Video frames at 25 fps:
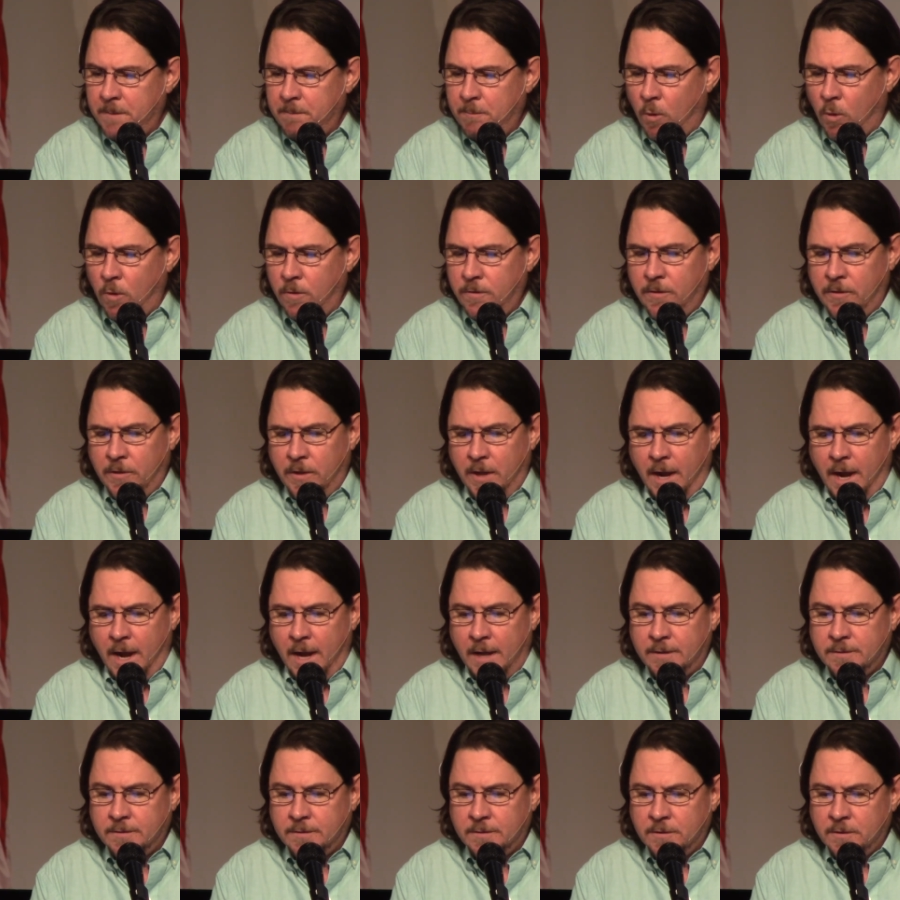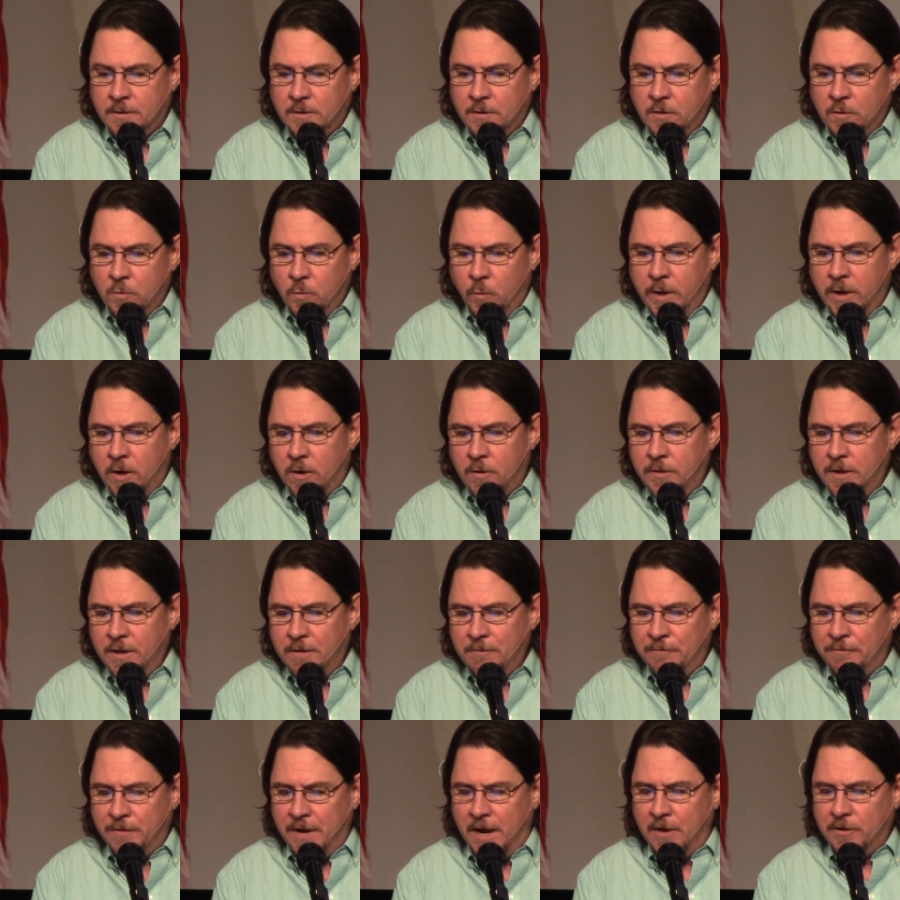More than that, we are
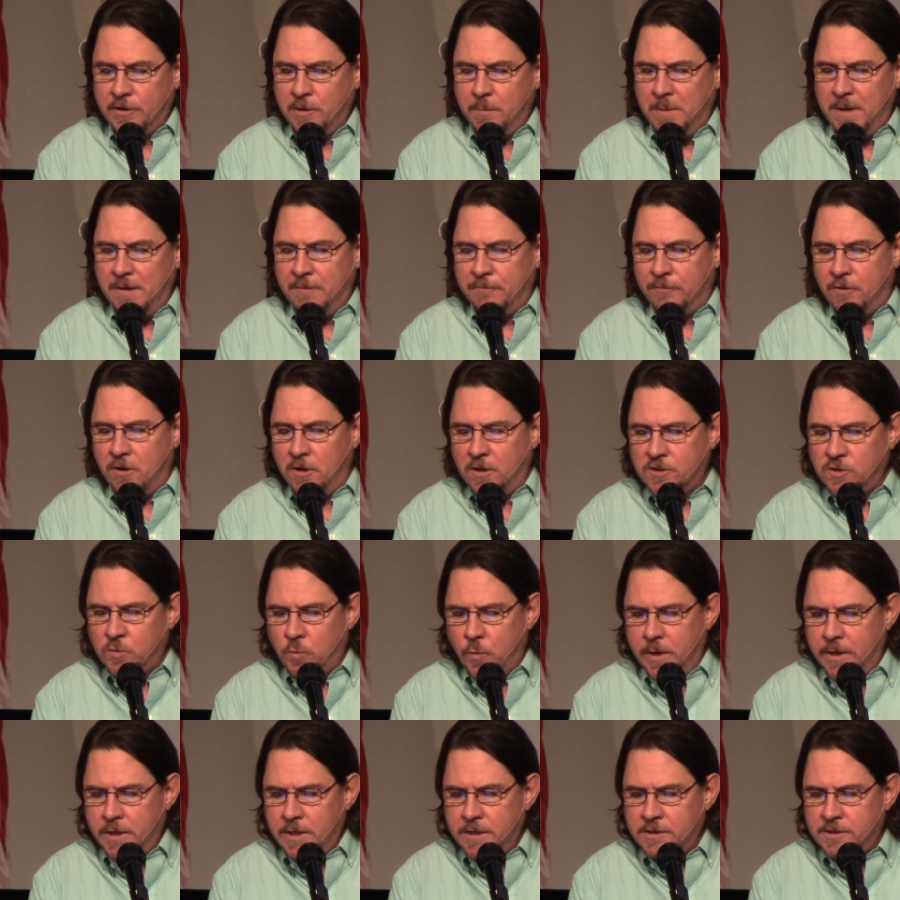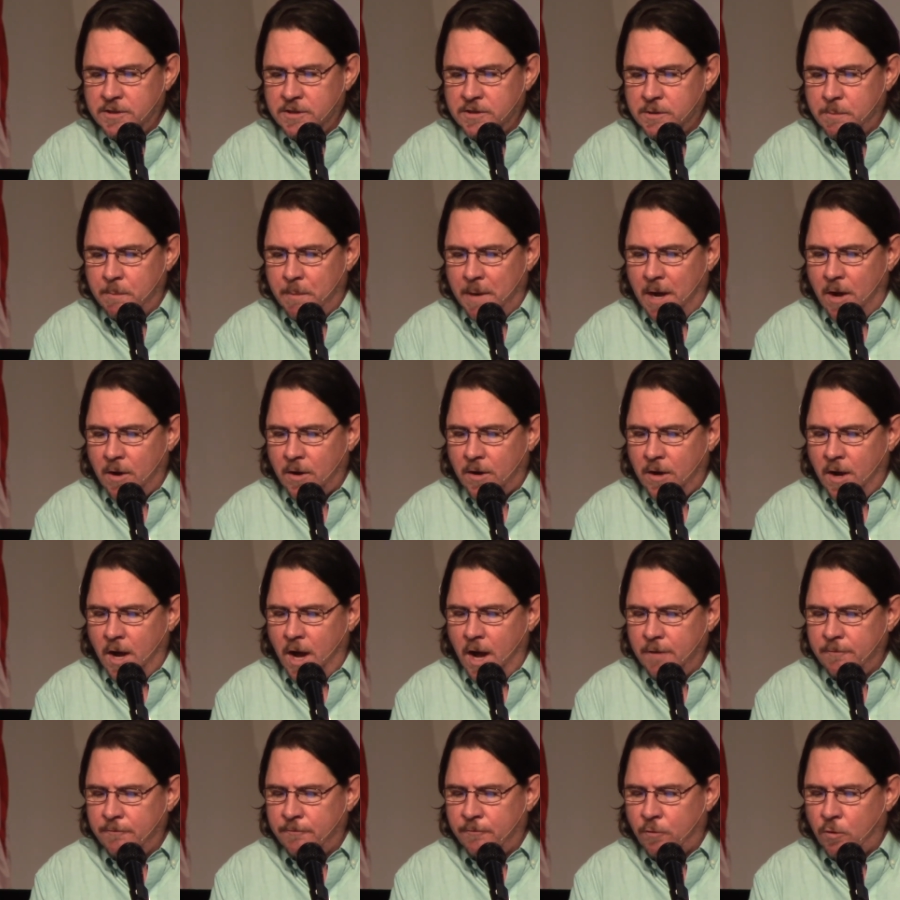then found to be false witnesses about
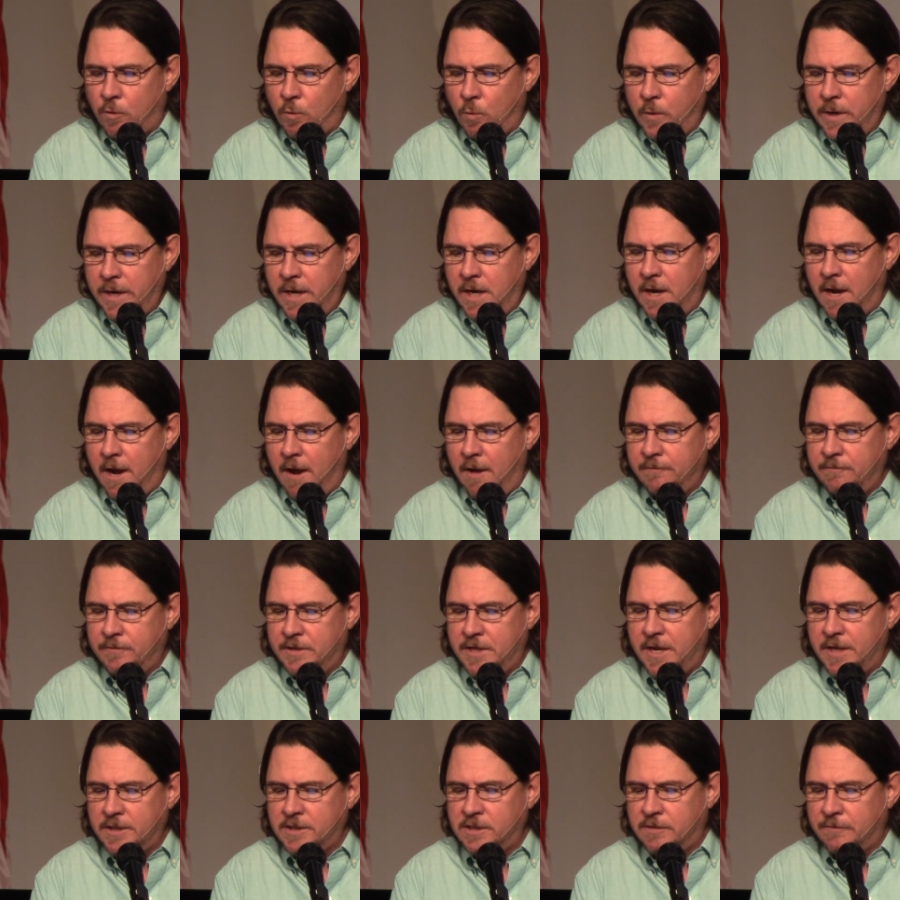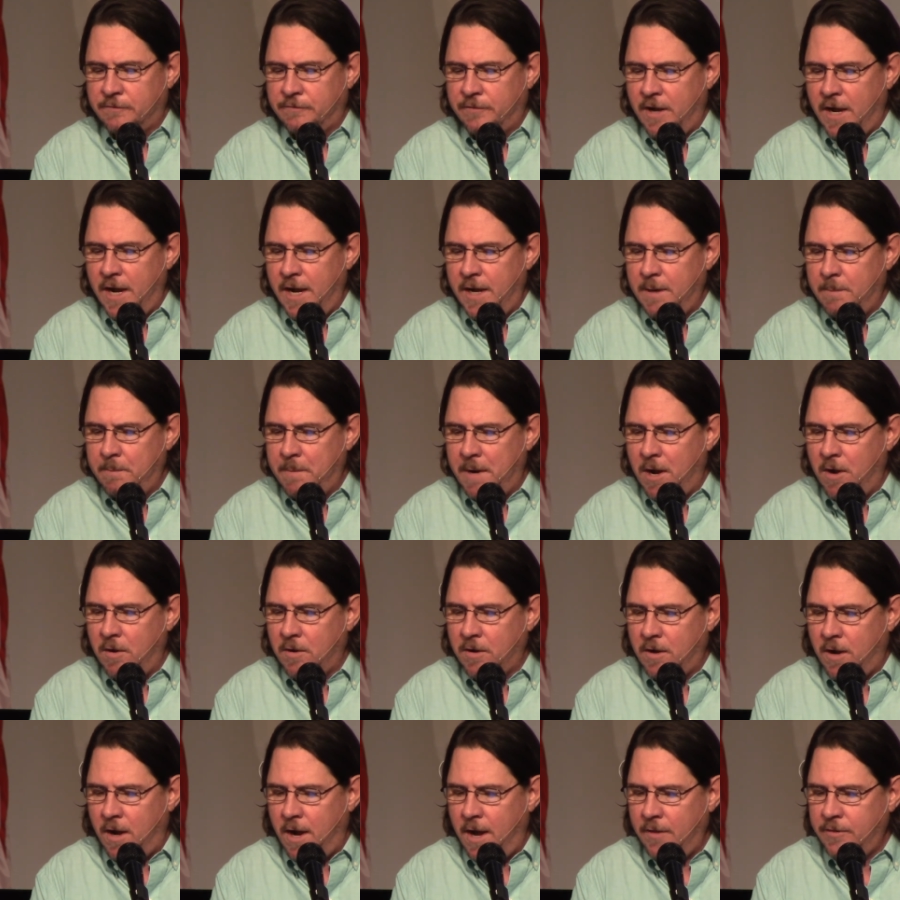God, for we have testified
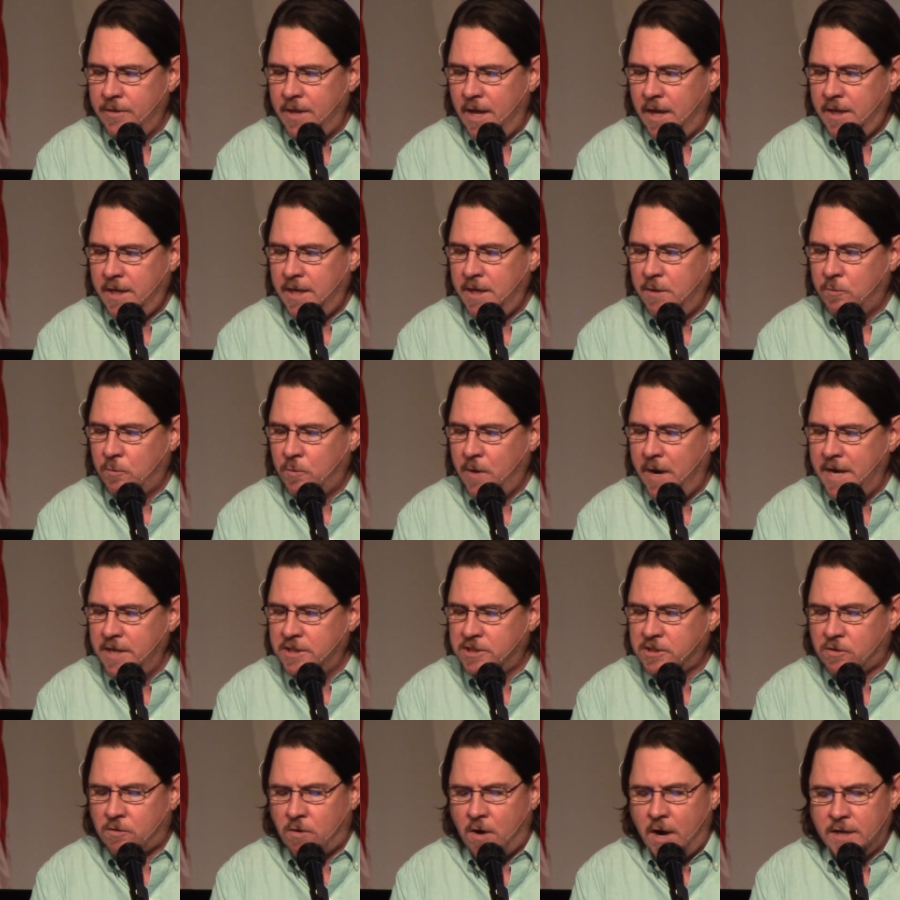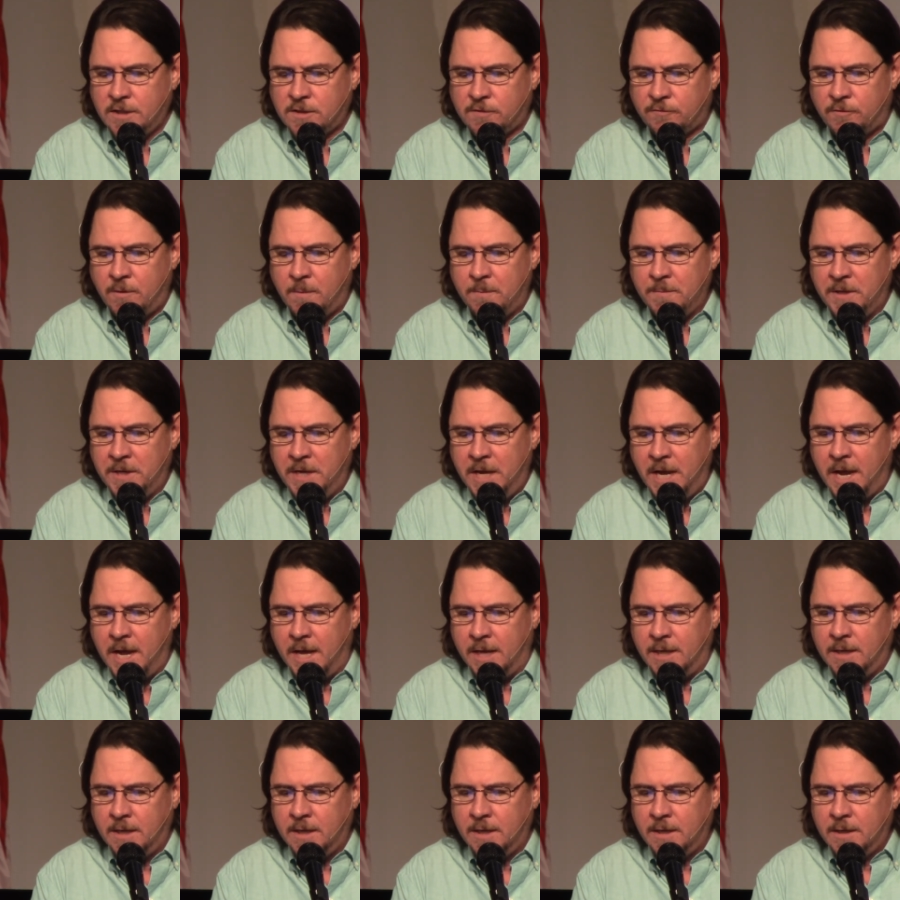about God that He raised Christ from the
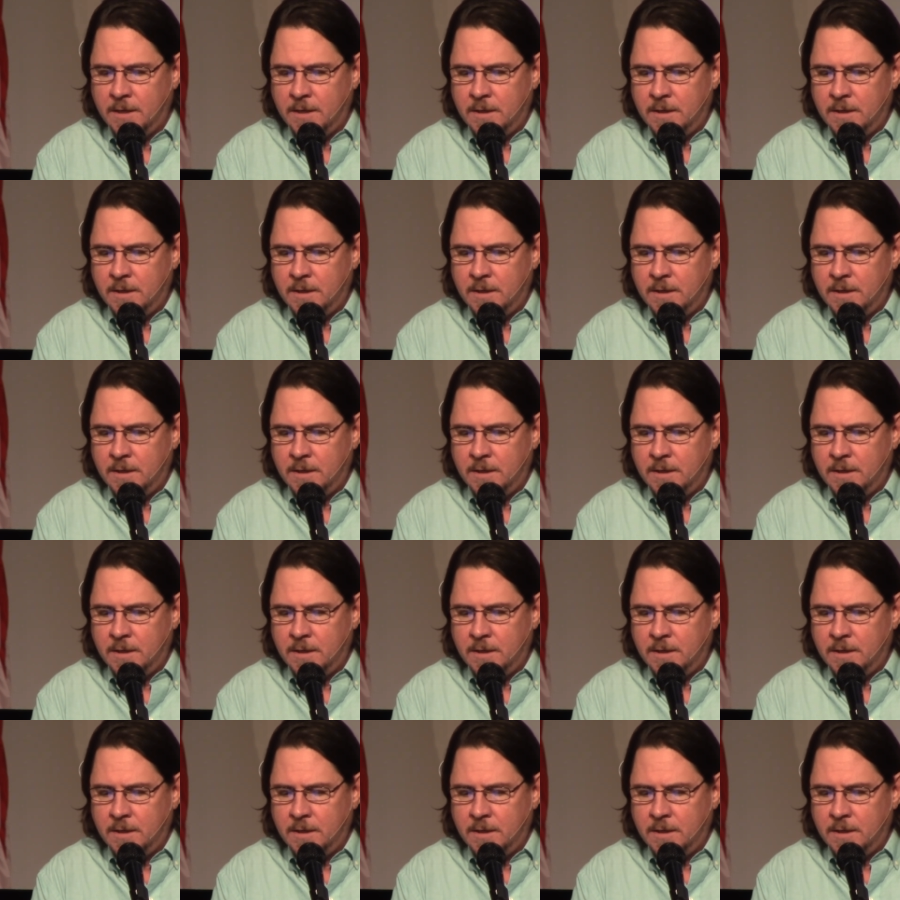dead.